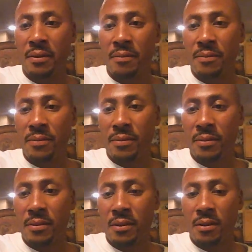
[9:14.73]

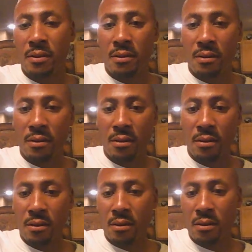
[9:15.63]

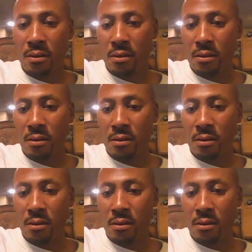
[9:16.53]
No one is speaking in this clip.